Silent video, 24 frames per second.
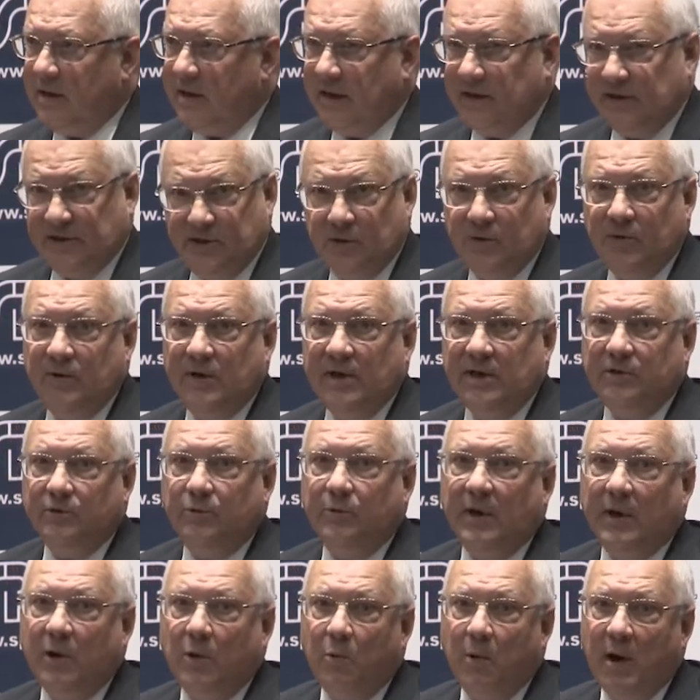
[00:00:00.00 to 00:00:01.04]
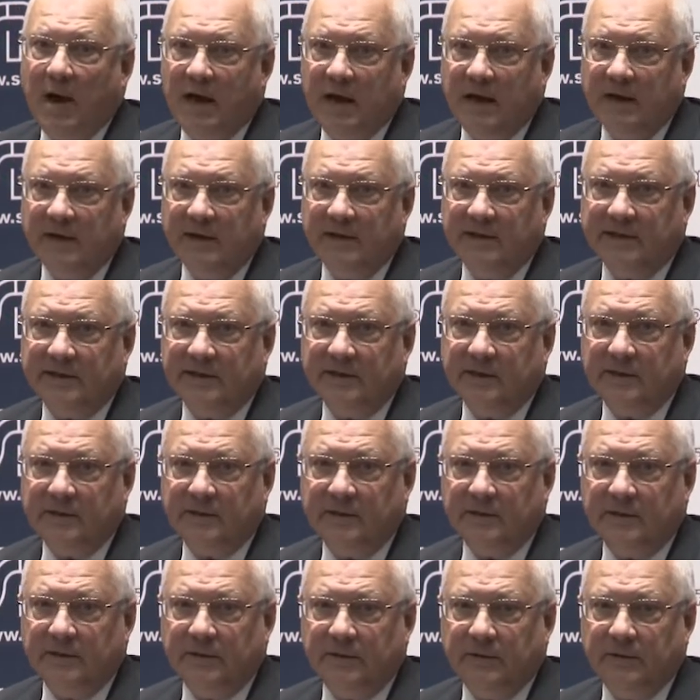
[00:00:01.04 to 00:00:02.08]
And so it requires
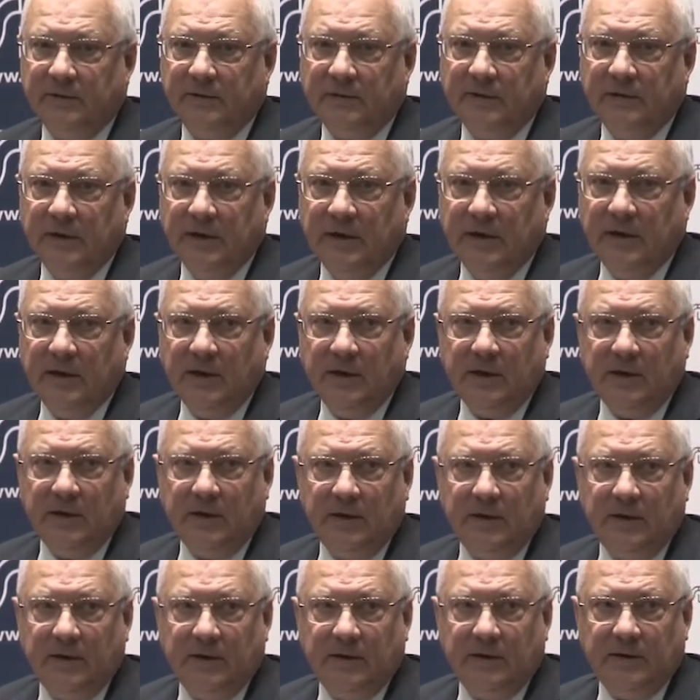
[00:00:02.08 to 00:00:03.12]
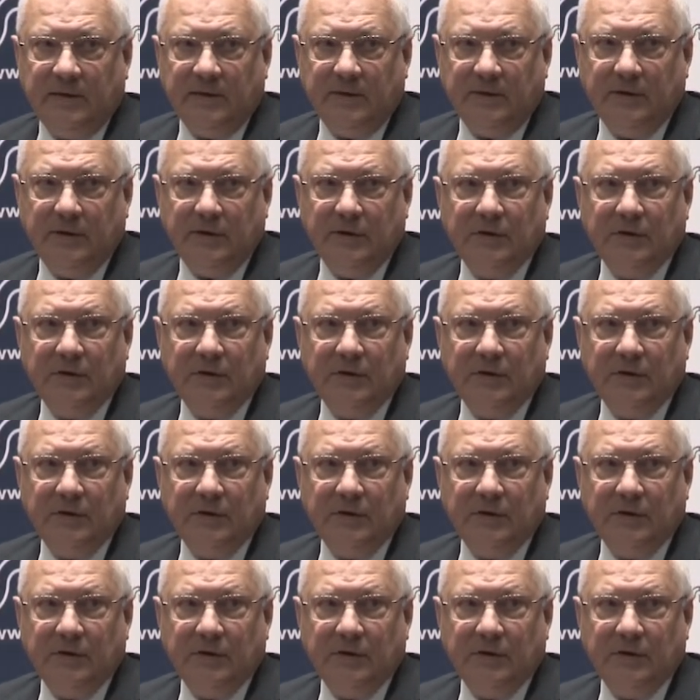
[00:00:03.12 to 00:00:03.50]
an